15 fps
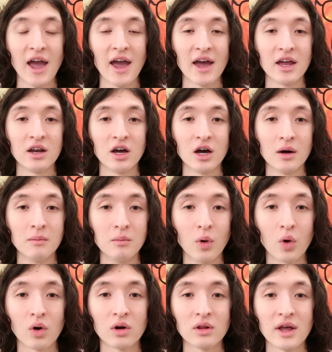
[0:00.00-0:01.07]
And
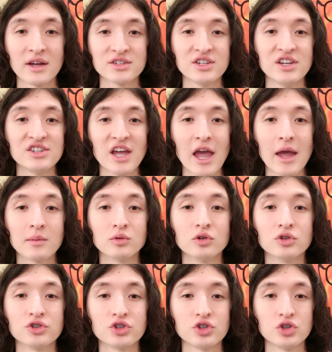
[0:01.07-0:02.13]
more or less, he's
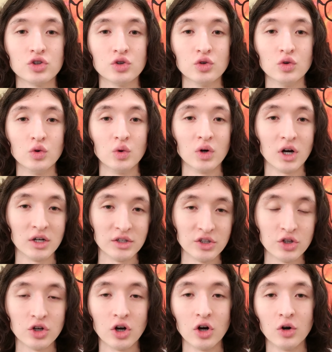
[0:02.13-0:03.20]
able to,
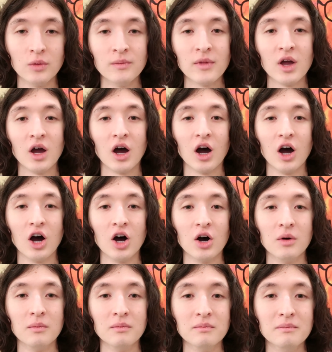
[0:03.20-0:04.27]
you know,
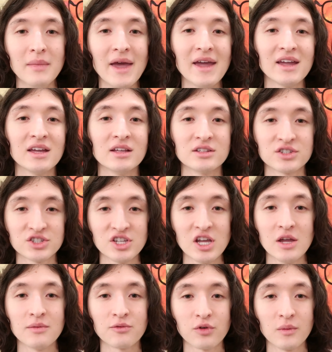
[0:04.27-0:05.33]
make it
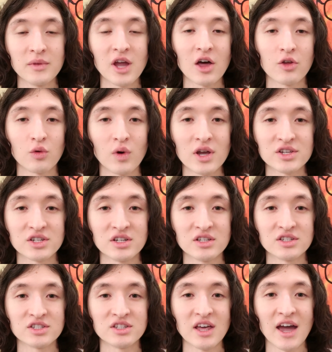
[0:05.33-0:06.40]
seem from the other
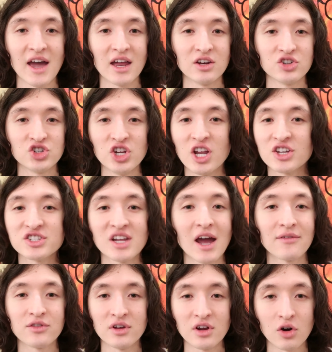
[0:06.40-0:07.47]
residents that she doesn't
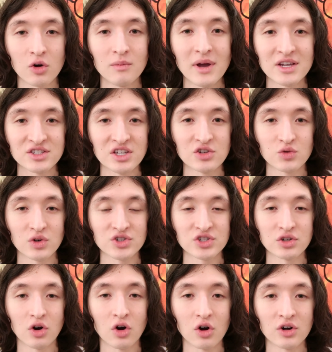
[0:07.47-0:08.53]
have her best
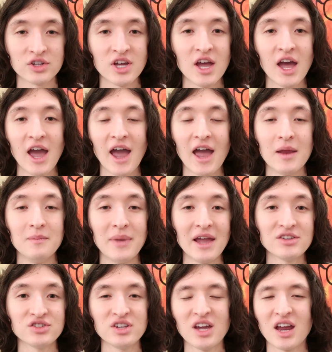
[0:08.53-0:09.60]
interests in heart, and
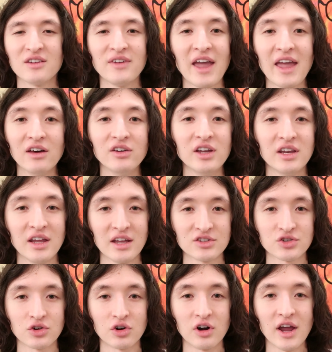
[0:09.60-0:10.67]
basically kind of
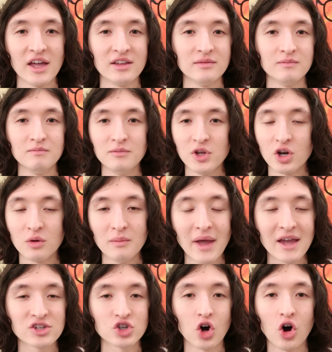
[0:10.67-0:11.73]
alienates her and, you know,
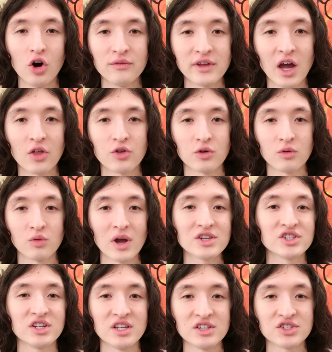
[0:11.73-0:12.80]
makes all the other
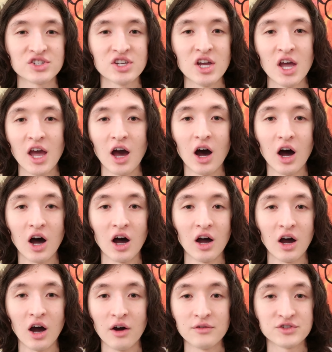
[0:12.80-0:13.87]
residents
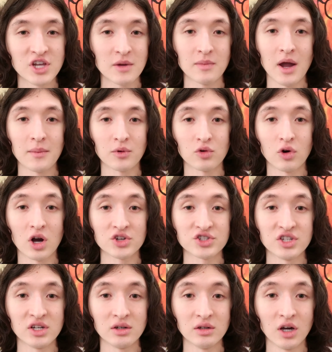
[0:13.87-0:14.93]
of Sandpiper
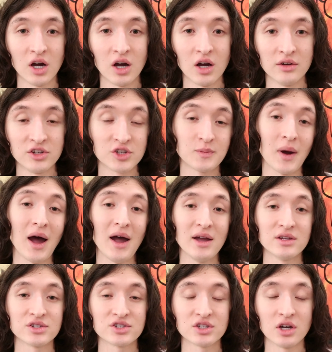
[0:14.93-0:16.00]
Crossing
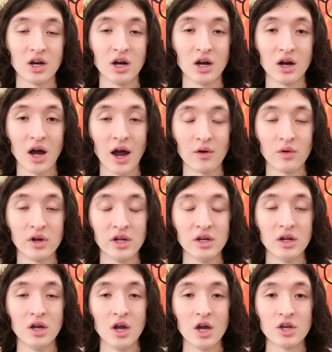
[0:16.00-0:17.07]
despise
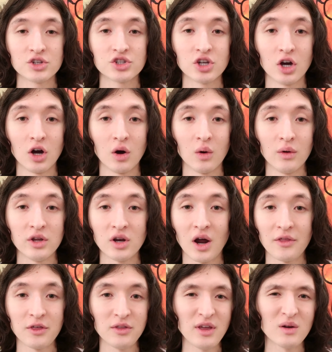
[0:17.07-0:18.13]
Irene. So, you know,
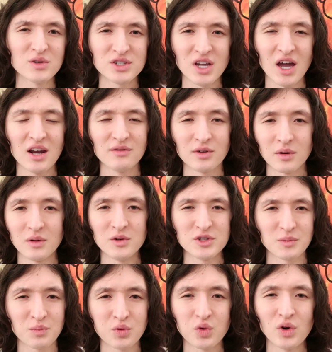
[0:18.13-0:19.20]
I thought that was kind of it
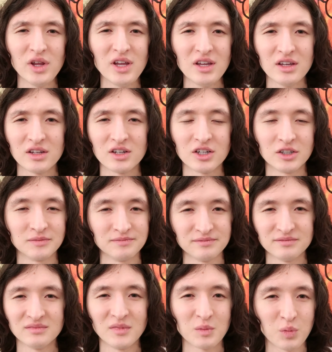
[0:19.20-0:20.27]
was a pretty, you know,
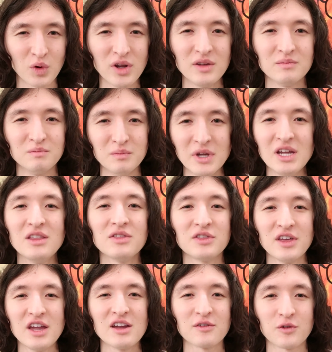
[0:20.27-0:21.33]
pretty mean
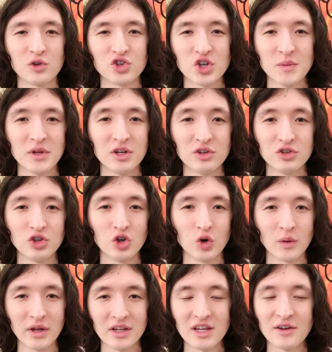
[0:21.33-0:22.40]
thing for Jimmy to
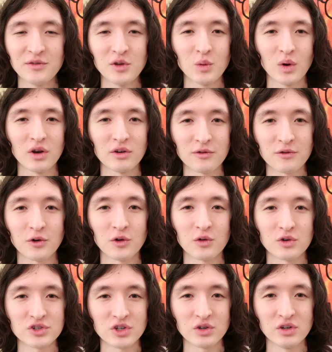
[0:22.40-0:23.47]
do. He definitely wanted to
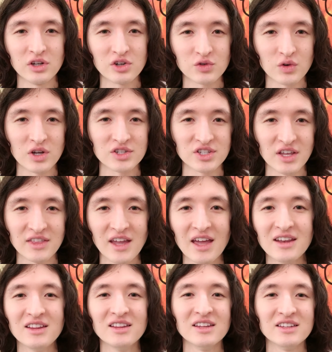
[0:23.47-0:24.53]
further his own interests. At the
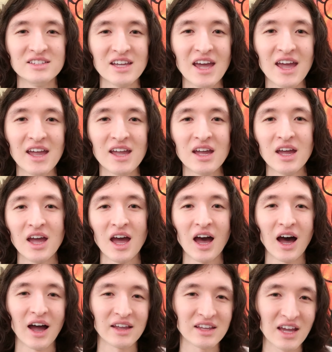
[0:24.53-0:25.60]
end of the day,
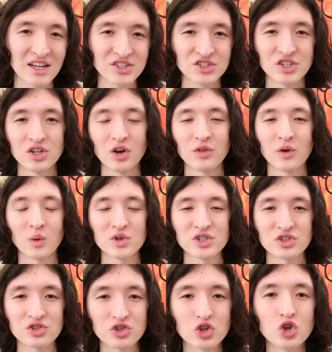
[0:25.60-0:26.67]
I guess, you know, there
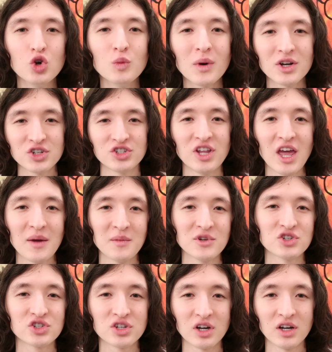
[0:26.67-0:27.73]
wasn't too much
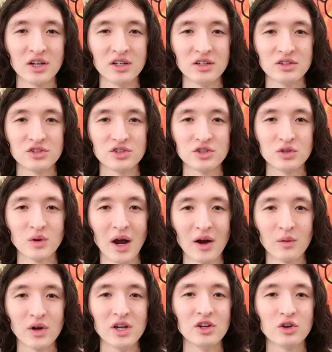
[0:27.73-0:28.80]
damage done to
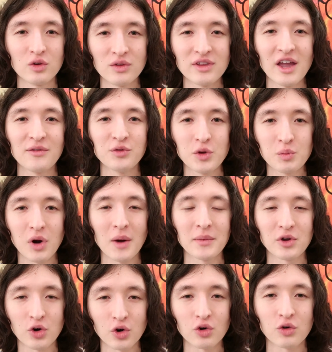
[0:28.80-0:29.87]
Irene. You know, definitely
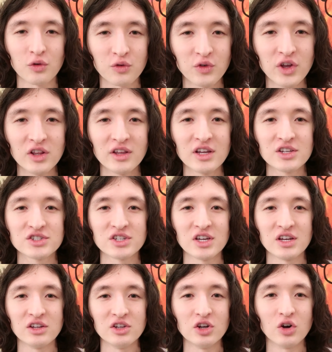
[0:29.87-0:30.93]
probably hurt her feelings
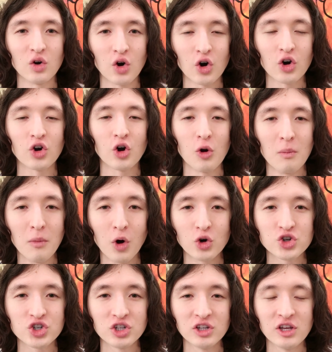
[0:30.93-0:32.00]
and, you know, hurt her
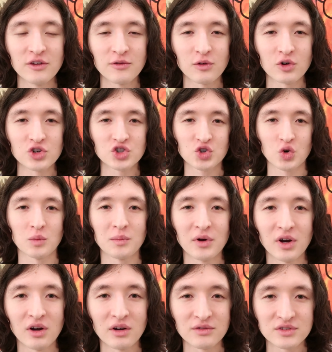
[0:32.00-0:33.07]
emotionally for a short
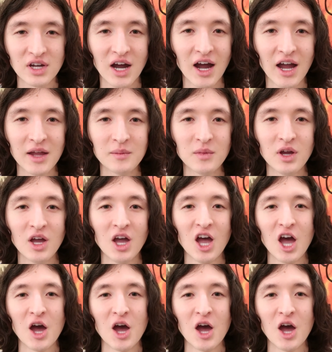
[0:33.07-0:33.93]
period of time.